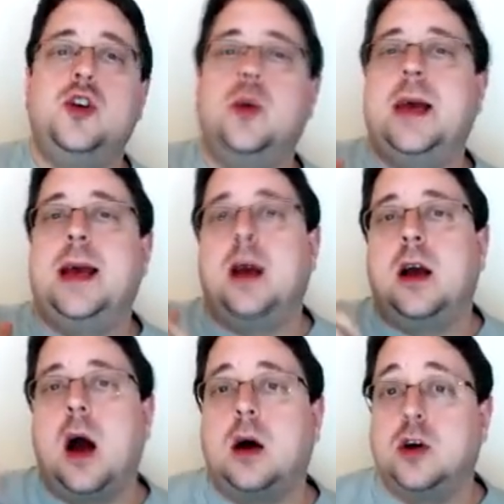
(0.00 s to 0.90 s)
doing
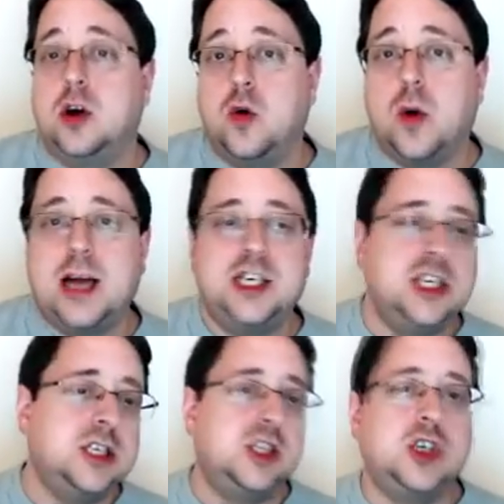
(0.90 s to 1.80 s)
color
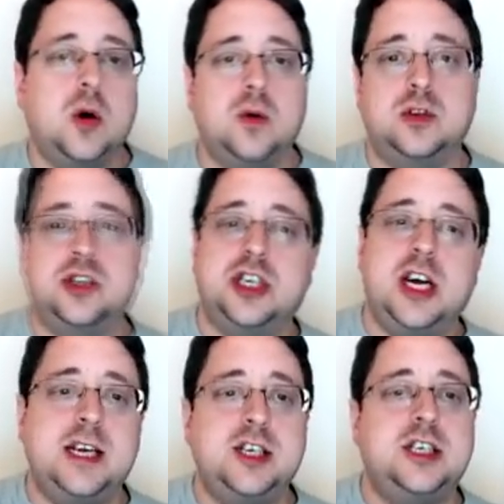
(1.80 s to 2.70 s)
corrections, tonal
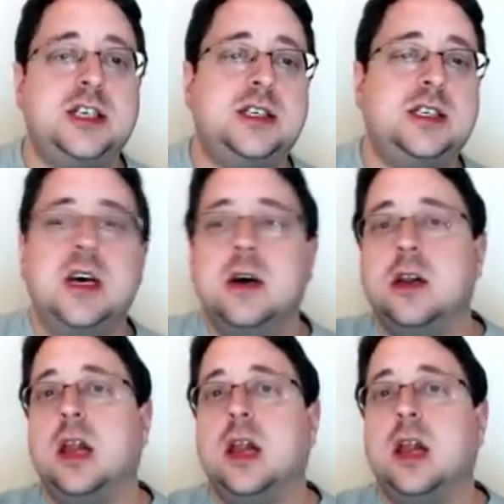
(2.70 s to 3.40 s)
changes,